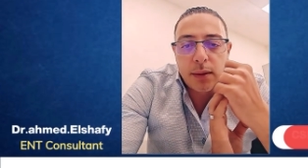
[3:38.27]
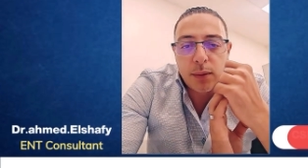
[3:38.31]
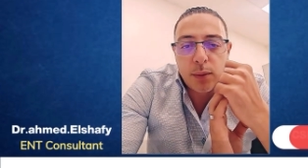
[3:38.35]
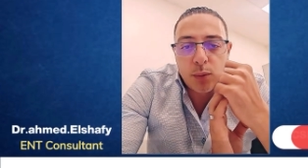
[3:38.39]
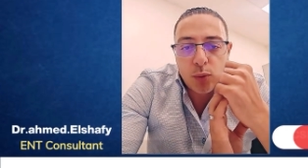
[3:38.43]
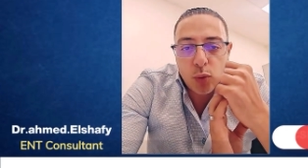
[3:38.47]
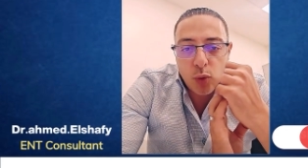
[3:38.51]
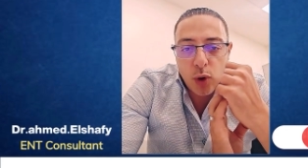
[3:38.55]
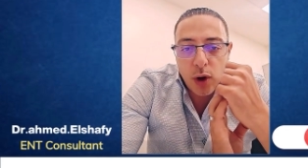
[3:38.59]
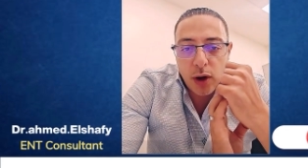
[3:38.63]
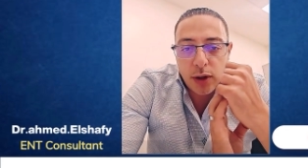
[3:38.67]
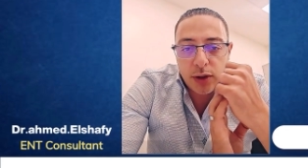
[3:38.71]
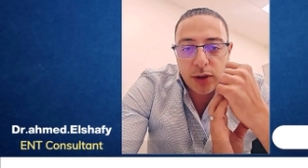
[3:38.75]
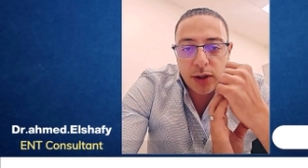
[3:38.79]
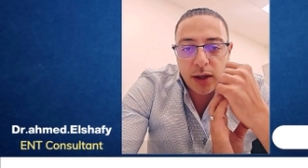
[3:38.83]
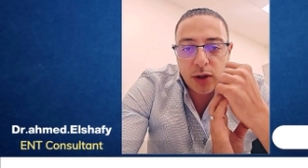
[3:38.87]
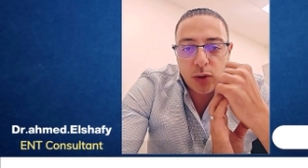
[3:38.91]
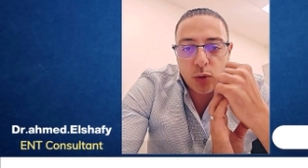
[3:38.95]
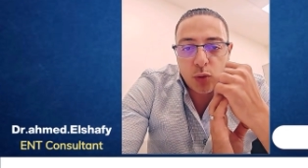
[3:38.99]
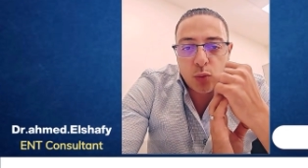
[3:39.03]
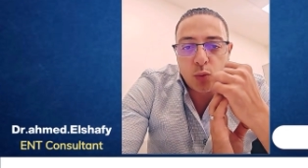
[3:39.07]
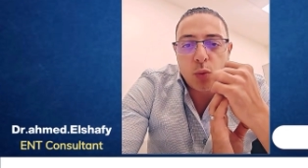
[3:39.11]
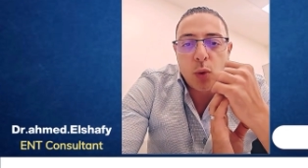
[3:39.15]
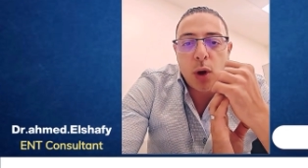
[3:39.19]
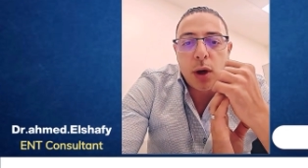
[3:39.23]

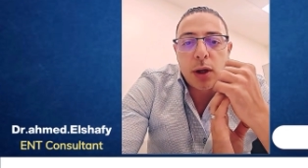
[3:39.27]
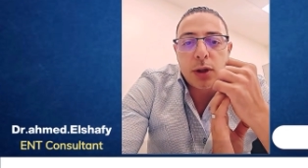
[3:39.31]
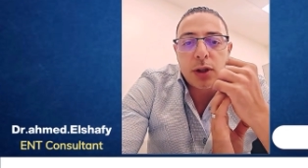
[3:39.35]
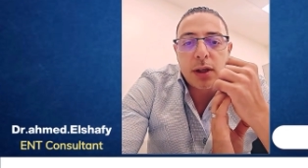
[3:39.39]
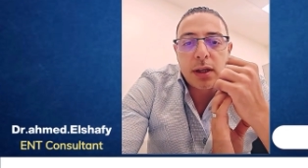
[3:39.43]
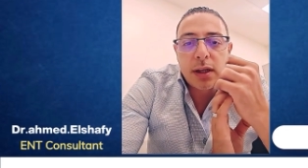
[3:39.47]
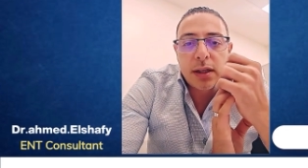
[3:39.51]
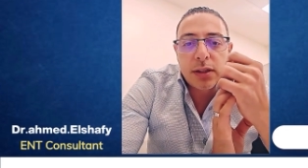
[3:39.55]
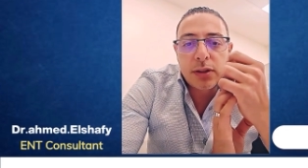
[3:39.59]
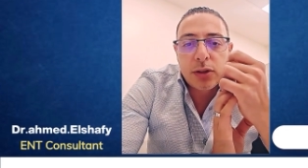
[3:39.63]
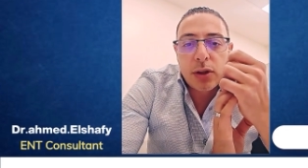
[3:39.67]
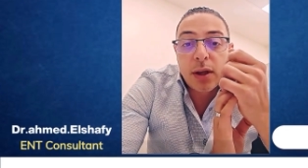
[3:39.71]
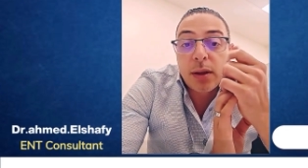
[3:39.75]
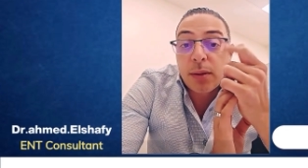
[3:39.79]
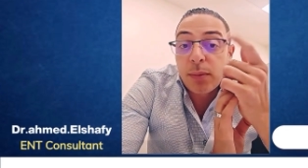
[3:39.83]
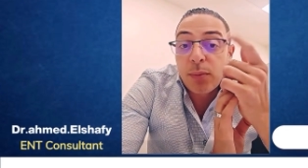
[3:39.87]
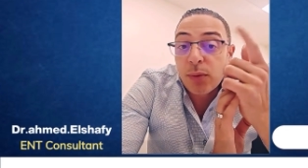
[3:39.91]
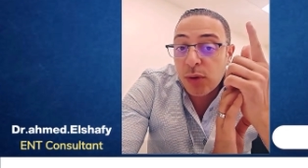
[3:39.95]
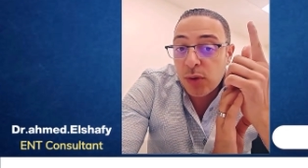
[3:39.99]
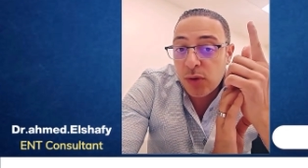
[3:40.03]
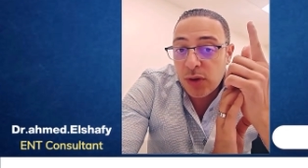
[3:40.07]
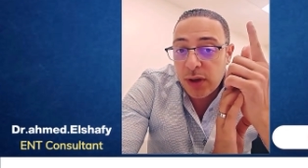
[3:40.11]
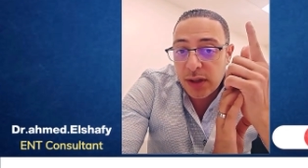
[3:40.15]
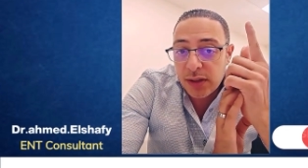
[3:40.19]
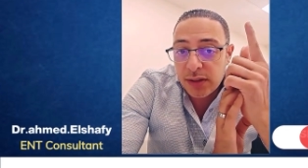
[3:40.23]
water, it's not
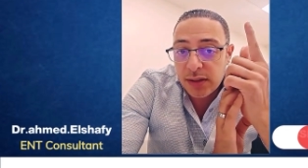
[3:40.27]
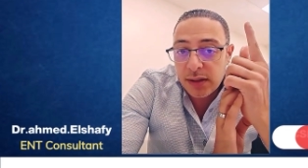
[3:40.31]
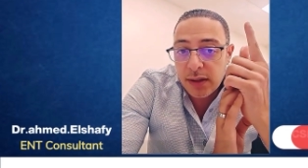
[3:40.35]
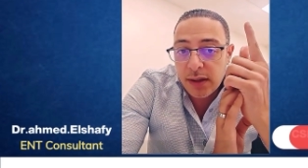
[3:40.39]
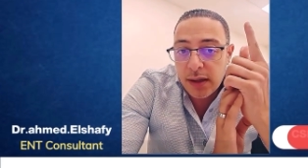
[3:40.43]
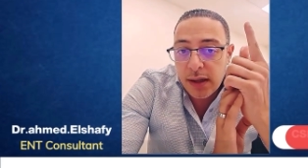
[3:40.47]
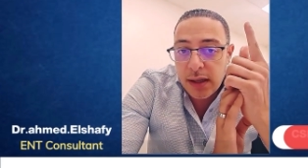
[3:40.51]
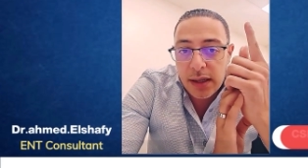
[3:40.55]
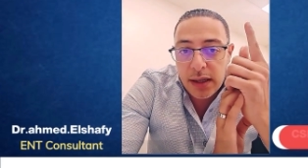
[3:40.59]
mucus.